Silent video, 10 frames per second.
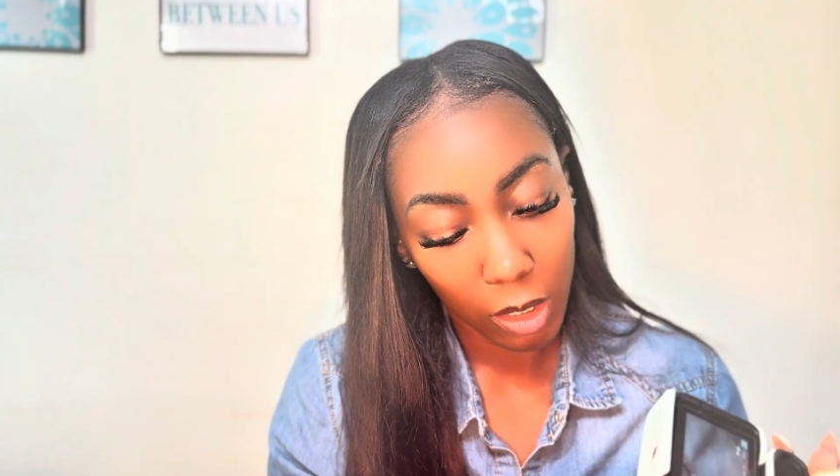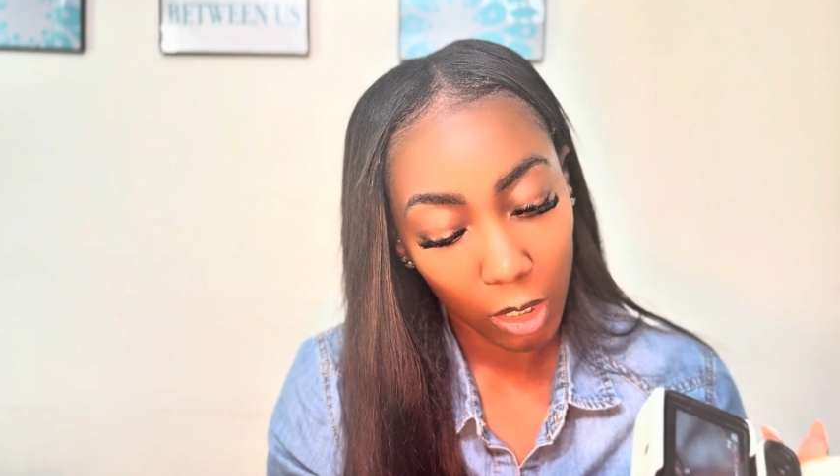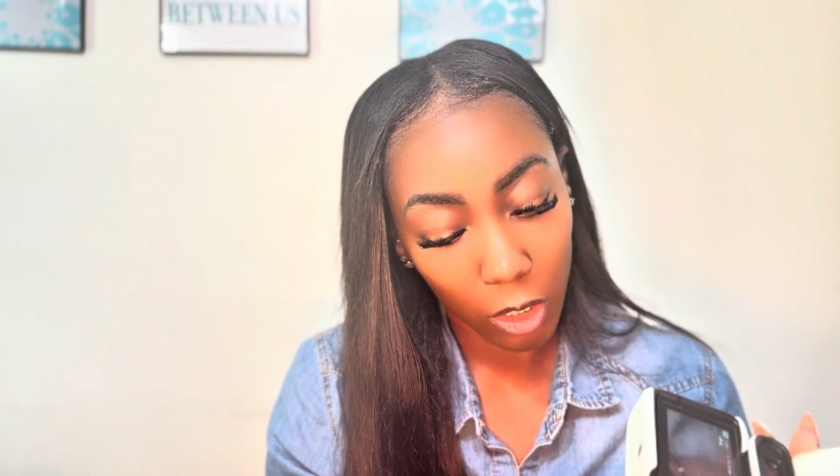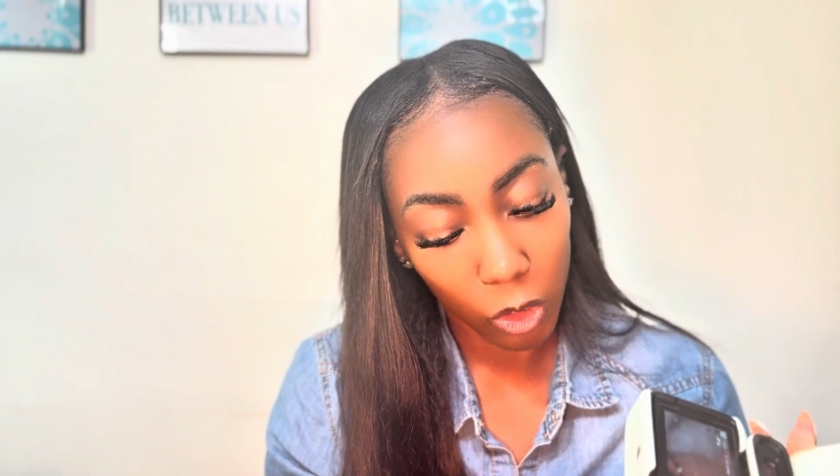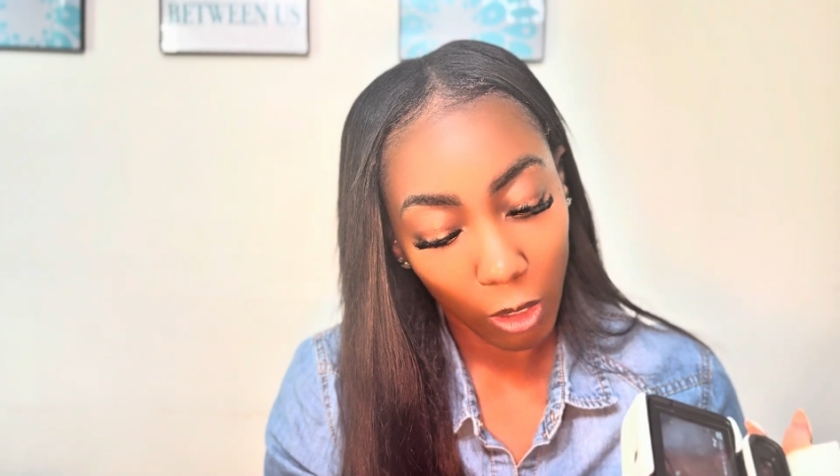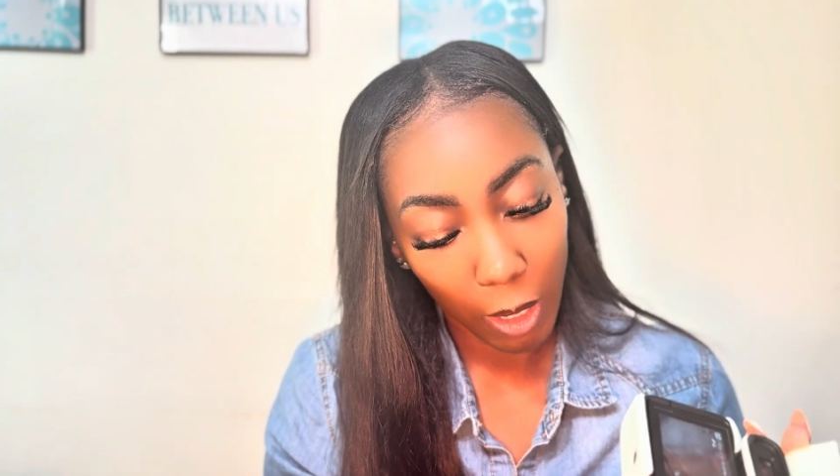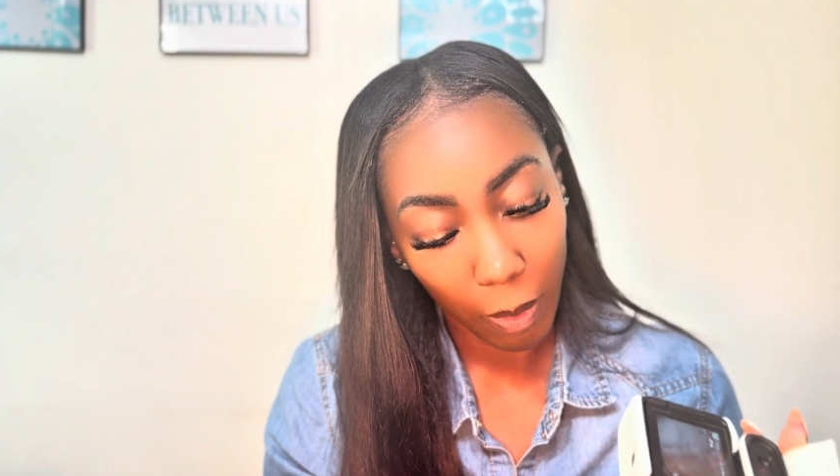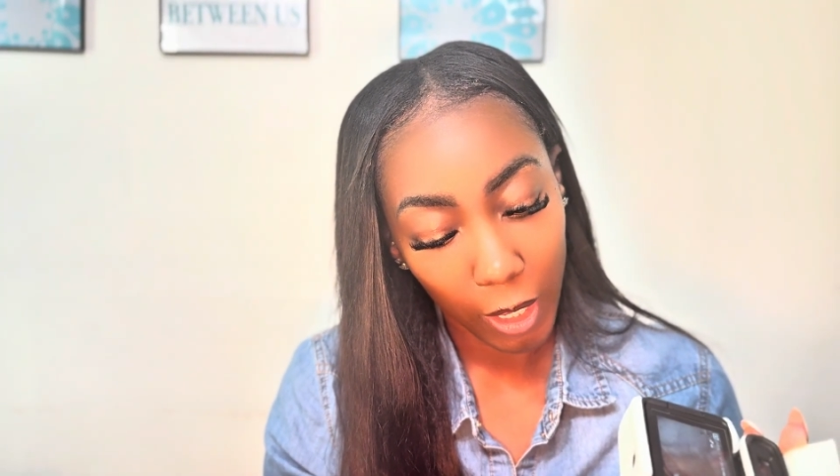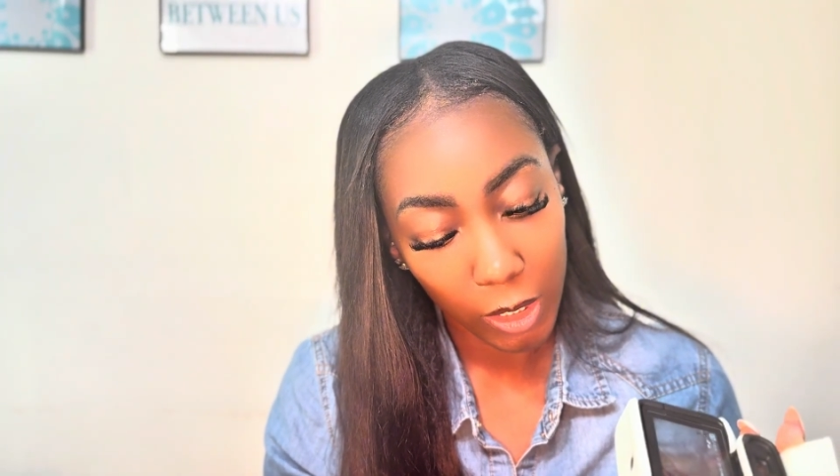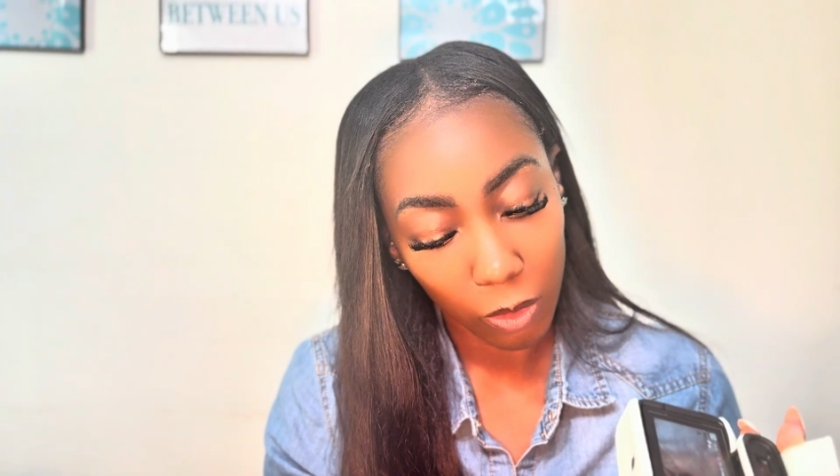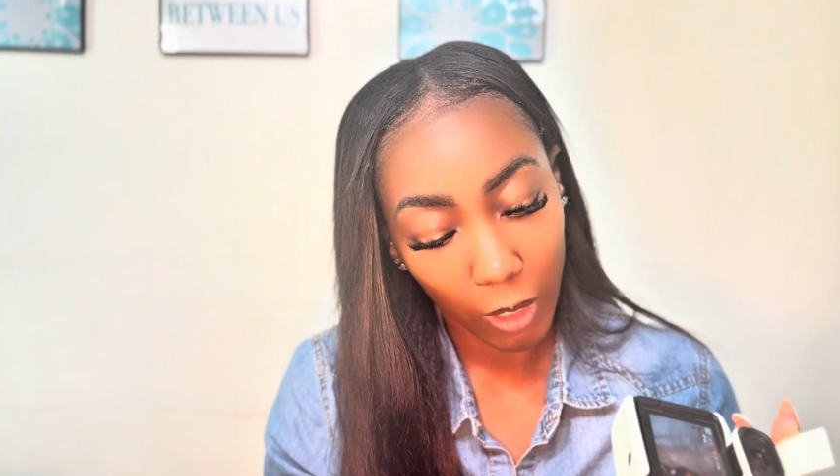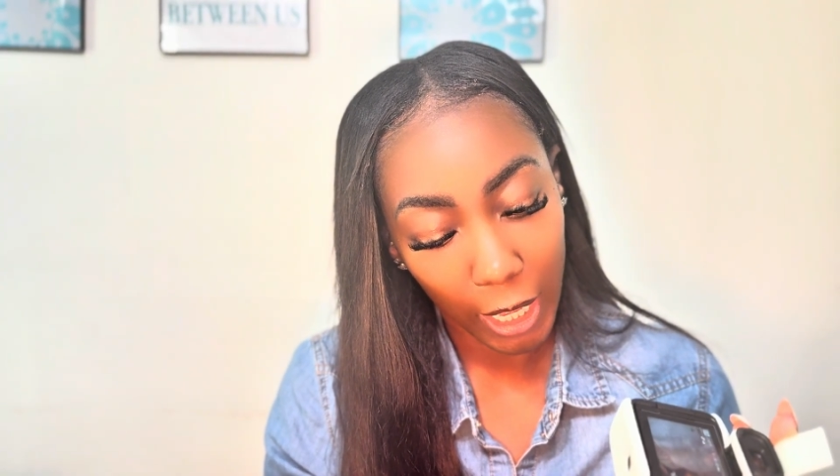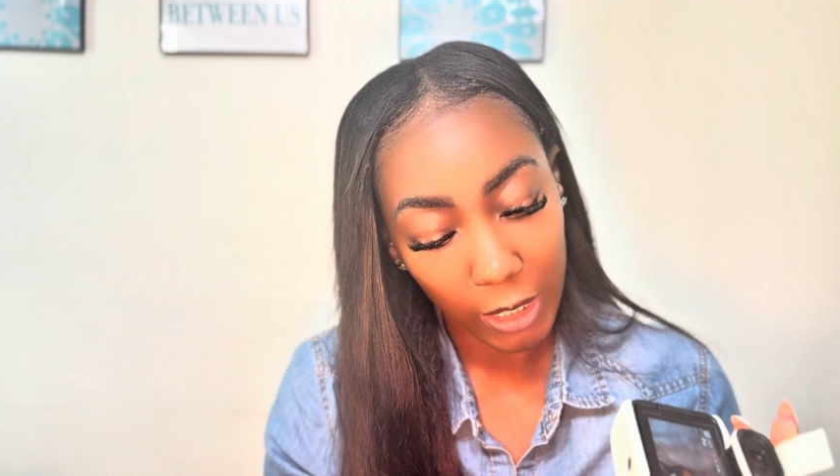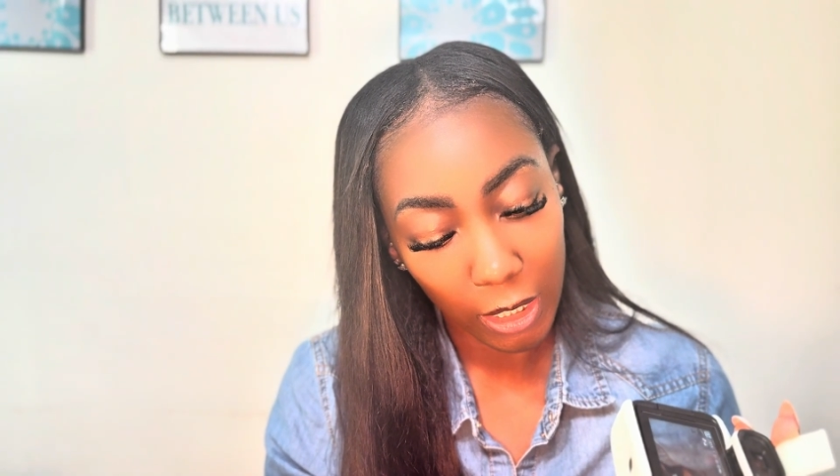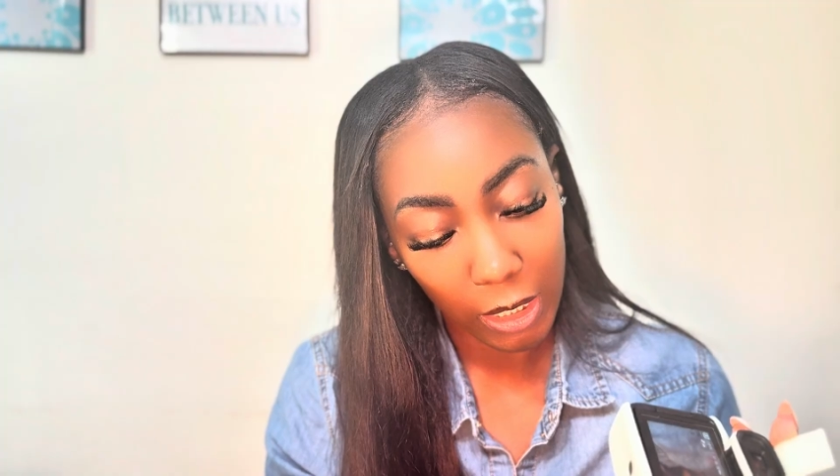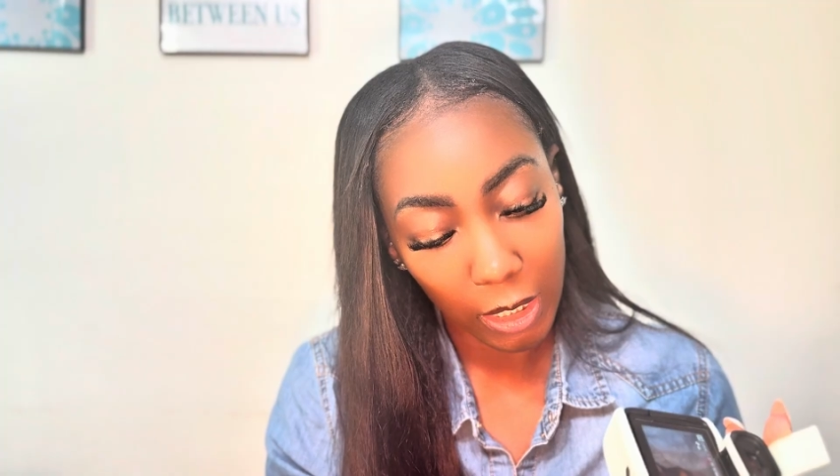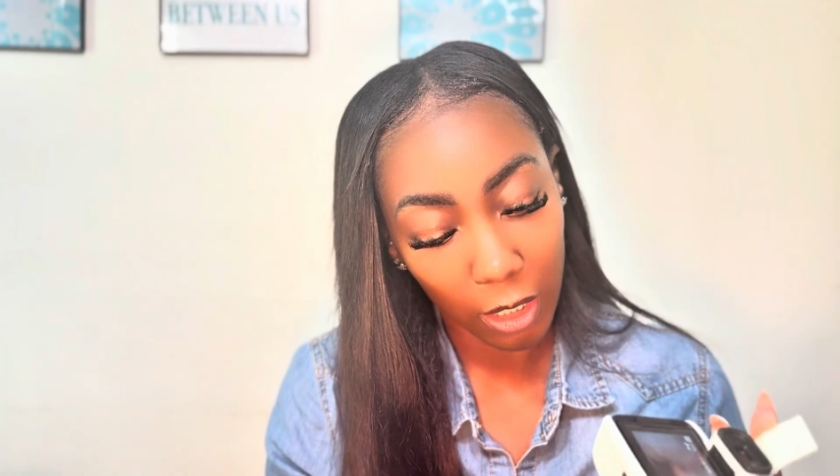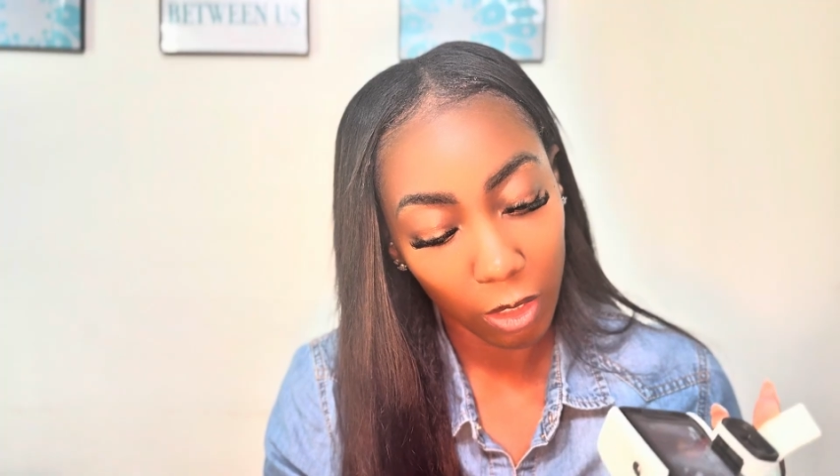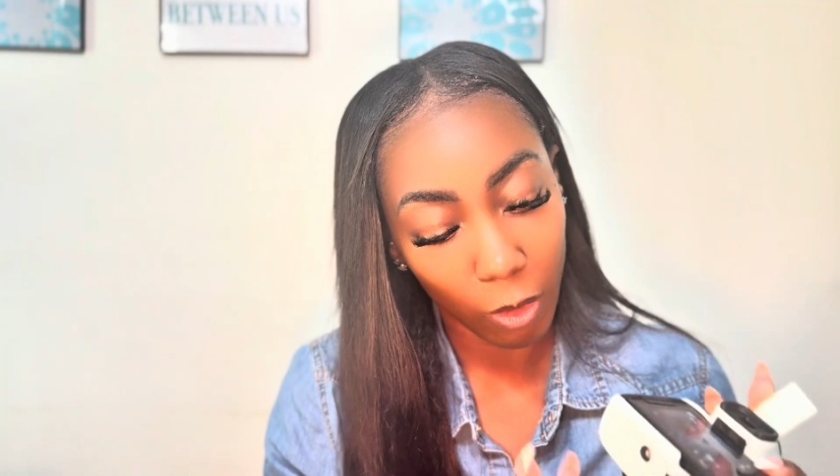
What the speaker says: to the tripod so you guys can see.